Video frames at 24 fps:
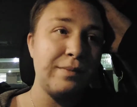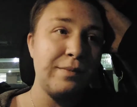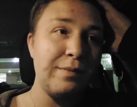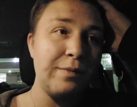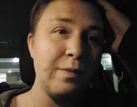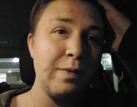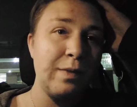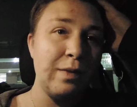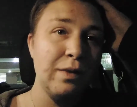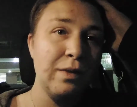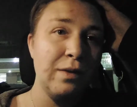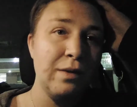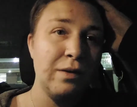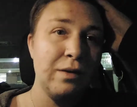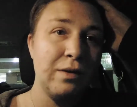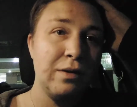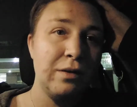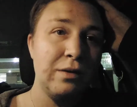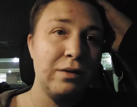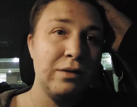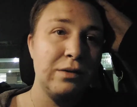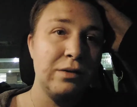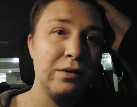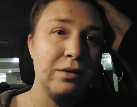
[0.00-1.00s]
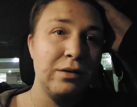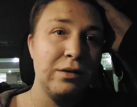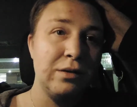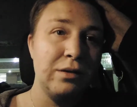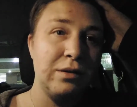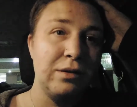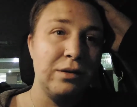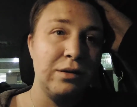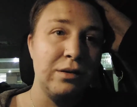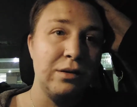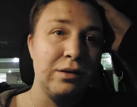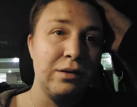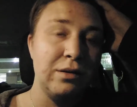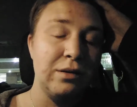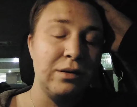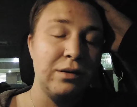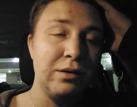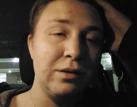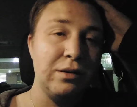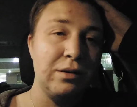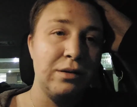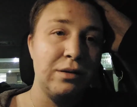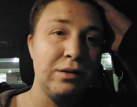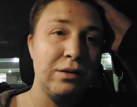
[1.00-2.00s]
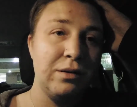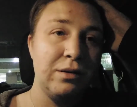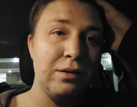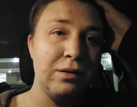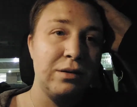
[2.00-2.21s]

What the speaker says: (no one is talking)